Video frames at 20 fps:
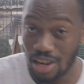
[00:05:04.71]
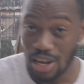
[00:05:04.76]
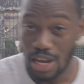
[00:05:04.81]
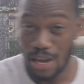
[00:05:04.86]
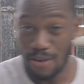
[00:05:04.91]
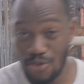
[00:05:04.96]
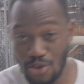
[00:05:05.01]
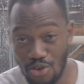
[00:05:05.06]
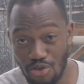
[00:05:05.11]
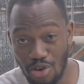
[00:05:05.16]

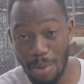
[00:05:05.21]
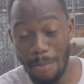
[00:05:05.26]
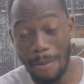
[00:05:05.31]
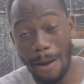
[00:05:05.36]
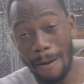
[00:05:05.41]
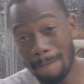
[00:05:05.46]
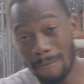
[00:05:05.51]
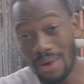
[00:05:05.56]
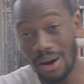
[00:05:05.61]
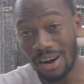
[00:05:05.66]
if you
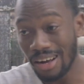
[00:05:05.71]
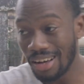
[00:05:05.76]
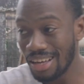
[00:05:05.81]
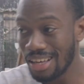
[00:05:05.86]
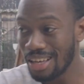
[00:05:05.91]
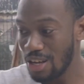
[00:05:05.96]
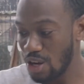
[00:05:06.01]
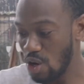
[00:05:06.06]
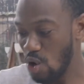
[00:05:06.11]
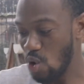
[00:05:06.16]
remember,
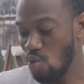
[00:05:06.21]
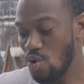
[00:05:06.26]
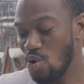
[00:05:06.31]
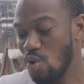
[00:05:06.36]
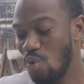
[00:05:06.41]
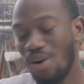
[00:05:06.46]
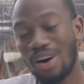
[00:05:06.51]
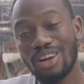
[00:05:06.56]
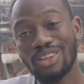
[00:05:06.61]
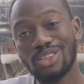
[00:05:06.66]
We
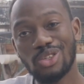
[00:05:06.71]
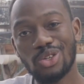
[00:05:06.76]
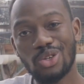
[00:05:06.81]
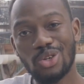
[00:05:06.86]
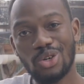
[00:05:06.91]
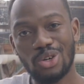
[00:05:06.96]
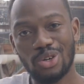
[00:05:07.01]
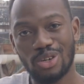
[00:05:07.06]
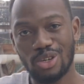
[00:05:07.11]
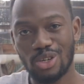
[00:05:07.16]
want
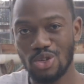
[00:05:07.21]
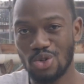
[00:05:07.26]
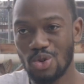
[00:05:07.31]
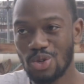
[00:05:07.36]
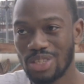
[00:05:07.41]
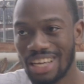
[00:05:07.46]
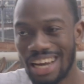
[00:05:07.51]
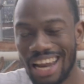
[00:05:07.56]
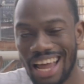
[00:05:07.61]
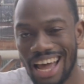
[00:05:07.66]
to
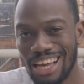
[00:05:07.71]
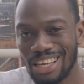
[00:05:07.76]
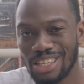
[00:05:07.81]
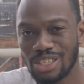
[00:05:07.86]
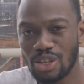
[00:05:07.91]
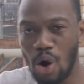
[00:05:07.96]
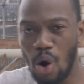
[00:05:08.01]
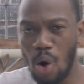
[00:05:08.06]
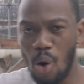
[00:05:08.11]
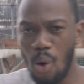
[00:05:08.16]

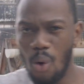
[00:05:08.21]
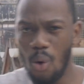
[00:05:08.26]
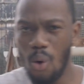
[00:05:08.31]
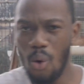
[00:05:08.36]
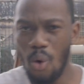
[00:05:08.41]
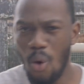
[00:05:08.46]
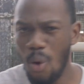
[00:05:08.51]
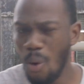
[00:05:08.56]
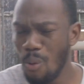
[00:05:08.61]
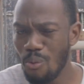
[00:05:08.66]
utilize our
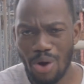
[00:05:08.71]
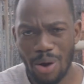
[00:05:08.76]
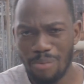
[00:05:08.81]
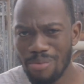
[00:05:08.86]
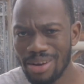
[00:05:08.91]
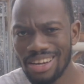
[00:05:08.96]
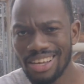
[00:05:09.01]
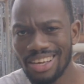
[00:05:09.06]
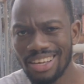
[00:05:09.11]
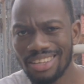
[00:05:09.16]
home
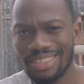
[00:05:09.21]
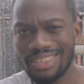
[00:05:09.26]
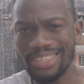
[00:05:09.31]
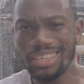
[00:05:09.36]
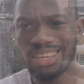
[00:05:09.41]
remedies.